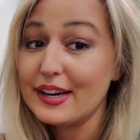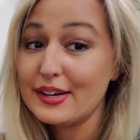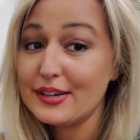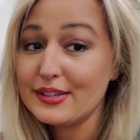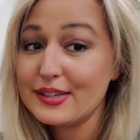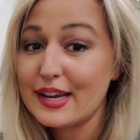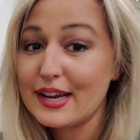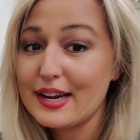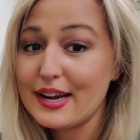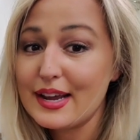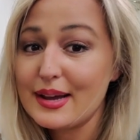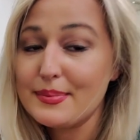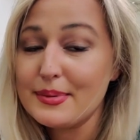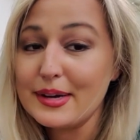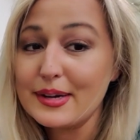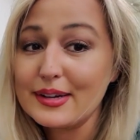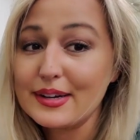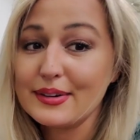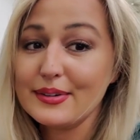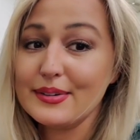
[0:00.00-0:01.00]

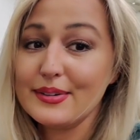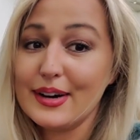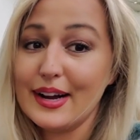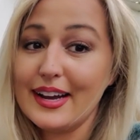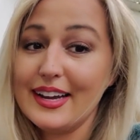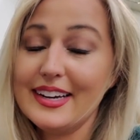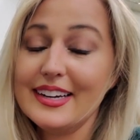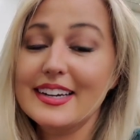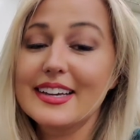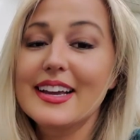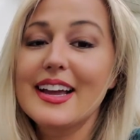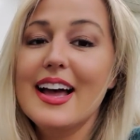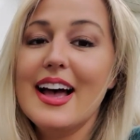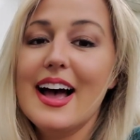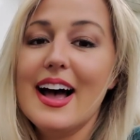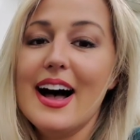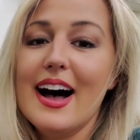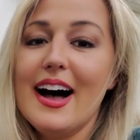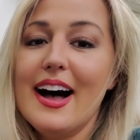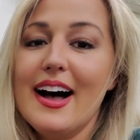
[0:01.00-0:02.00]
aerodynamic, right?
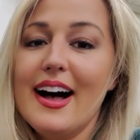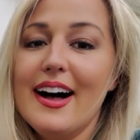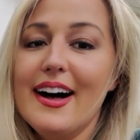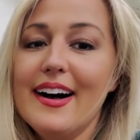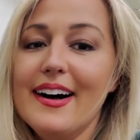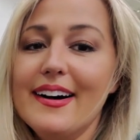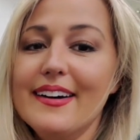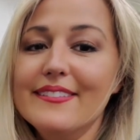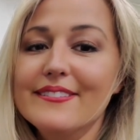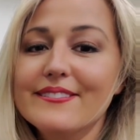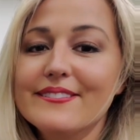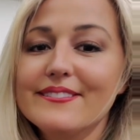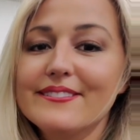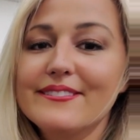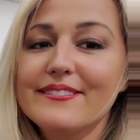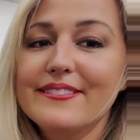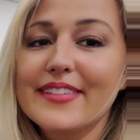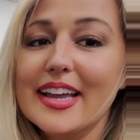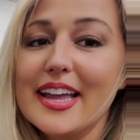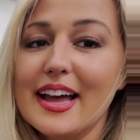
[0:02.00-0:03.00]

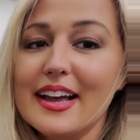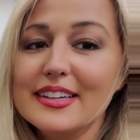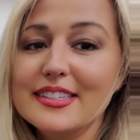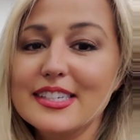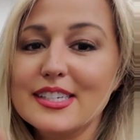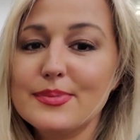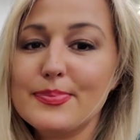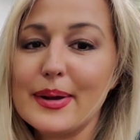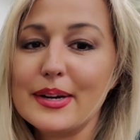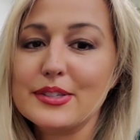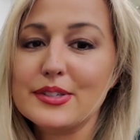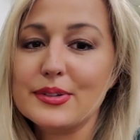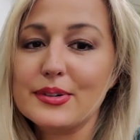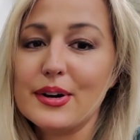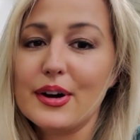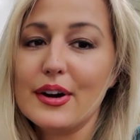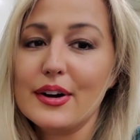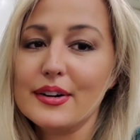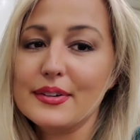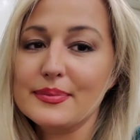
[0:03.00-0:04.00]
But yeah, it's a special
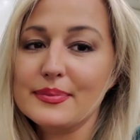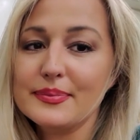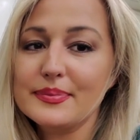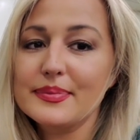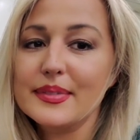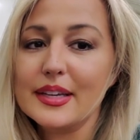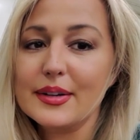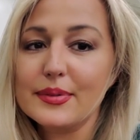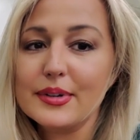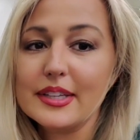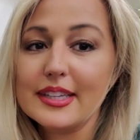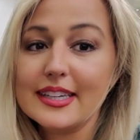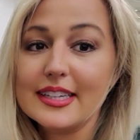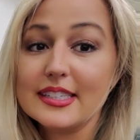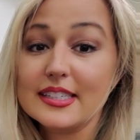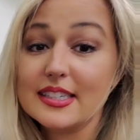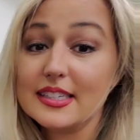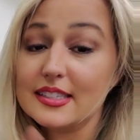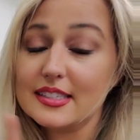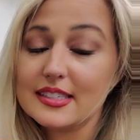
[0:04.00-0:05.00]
car. It really
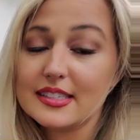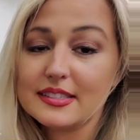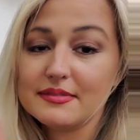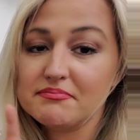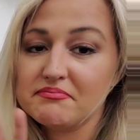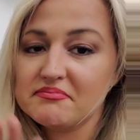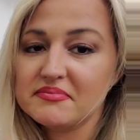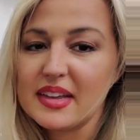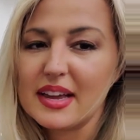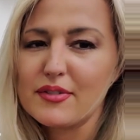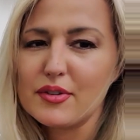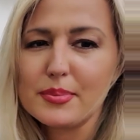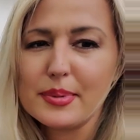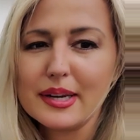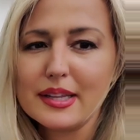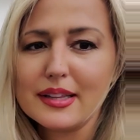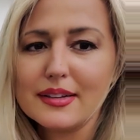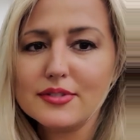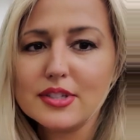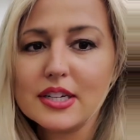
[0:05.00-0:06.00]
is. It's,
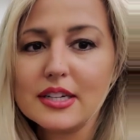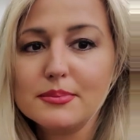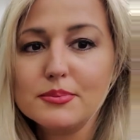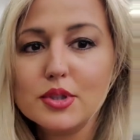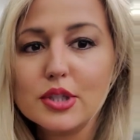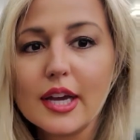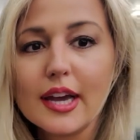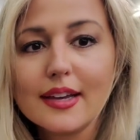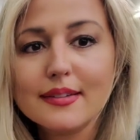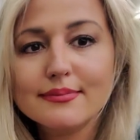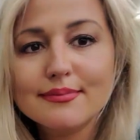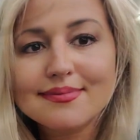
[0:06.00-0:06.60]
everybody loves an MGA.